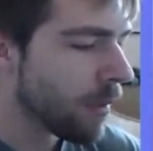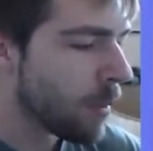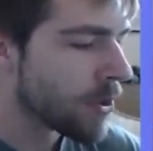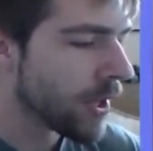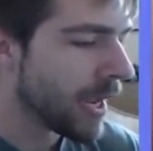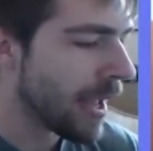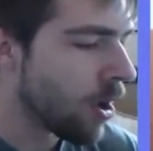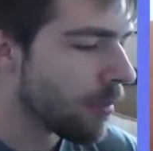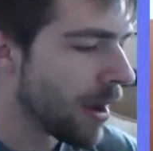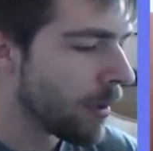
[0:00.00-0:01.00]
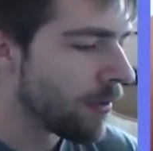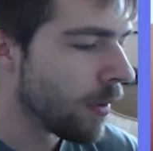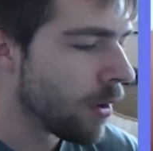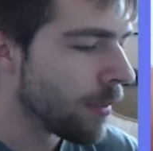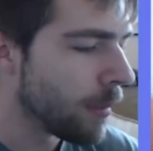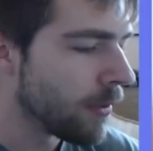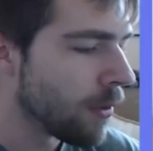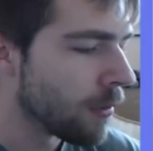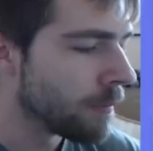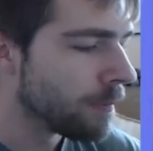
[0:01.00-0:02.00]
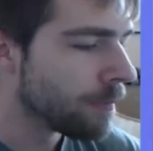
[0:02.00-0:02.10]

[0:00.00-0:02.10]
Which again, I hope that we do. I hope that we do.